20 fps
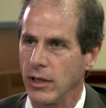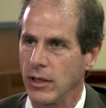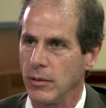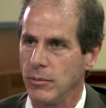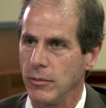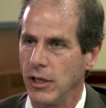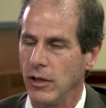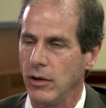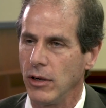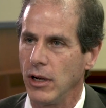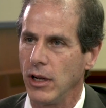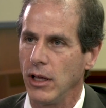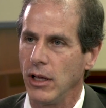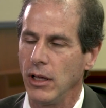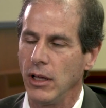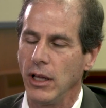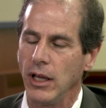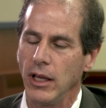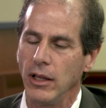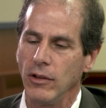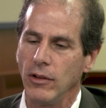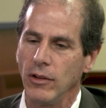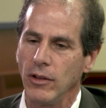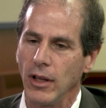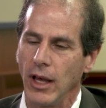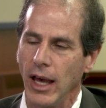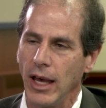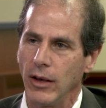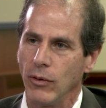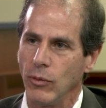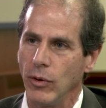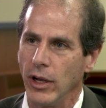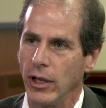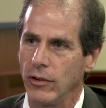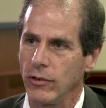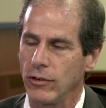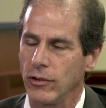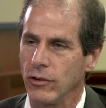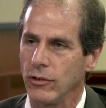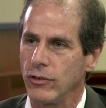community, 8
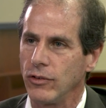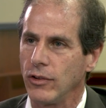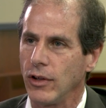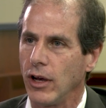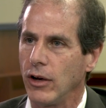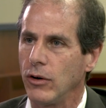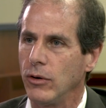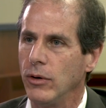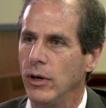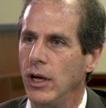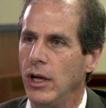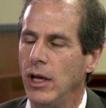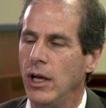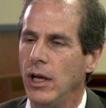weeks or so.